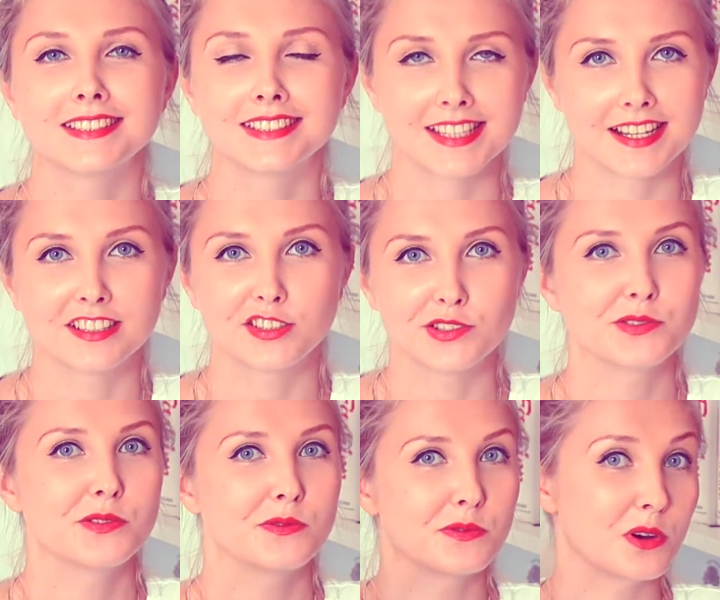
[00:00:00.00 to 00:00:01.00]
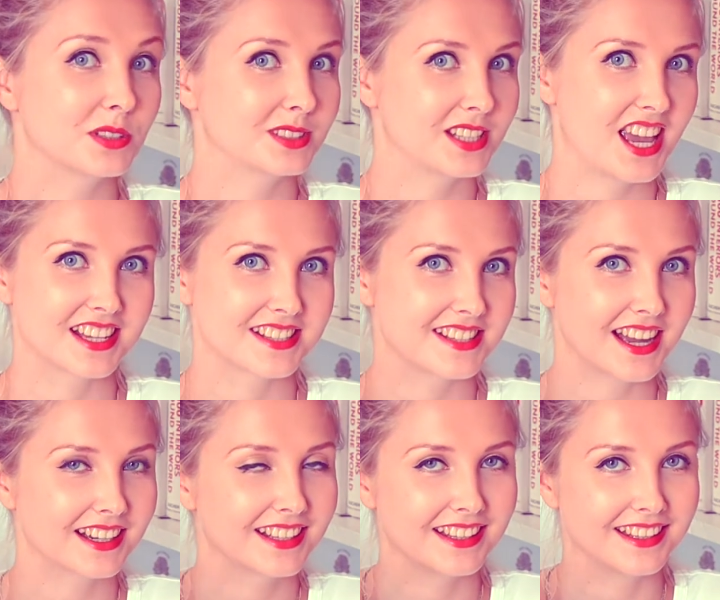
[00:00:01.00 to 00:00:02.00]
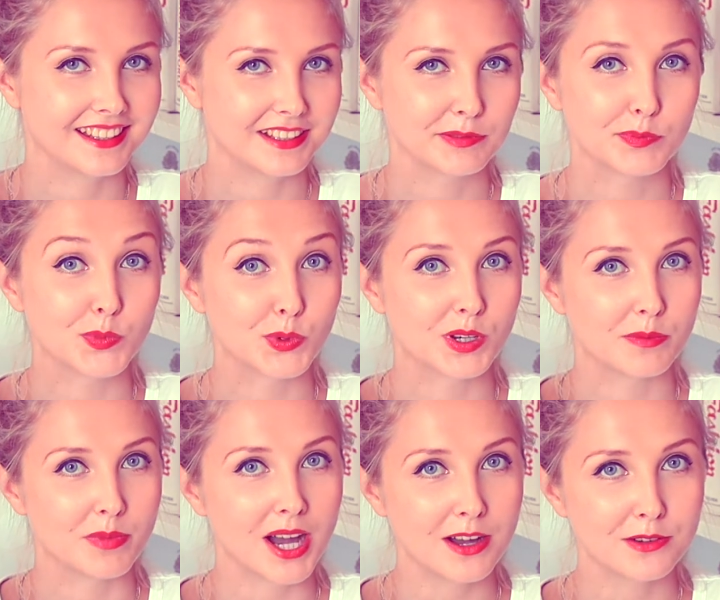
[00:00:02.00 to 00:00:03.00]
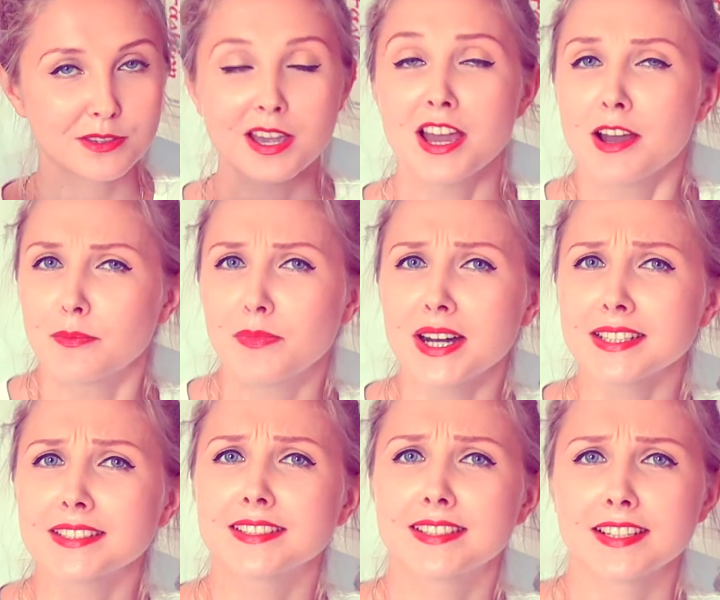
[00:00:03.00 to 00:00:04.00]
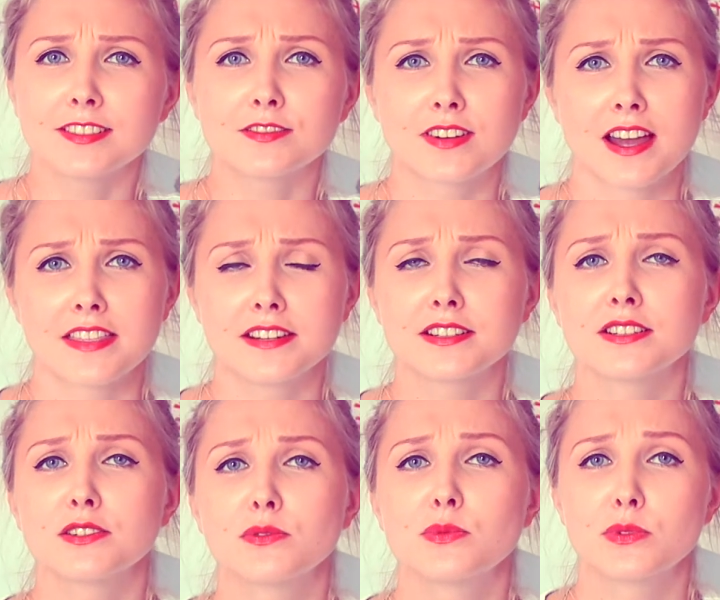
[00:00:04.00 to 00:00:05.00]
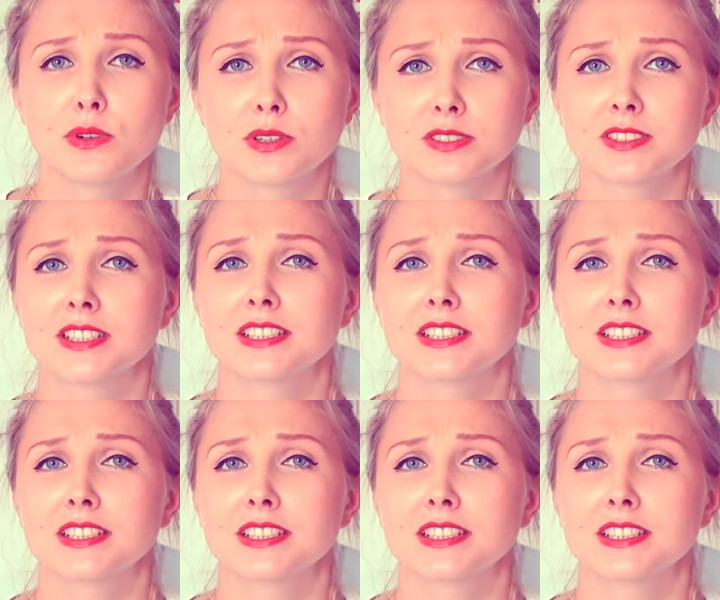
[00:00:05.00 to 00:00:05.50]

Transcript: tell you what exactly book about but tell rather what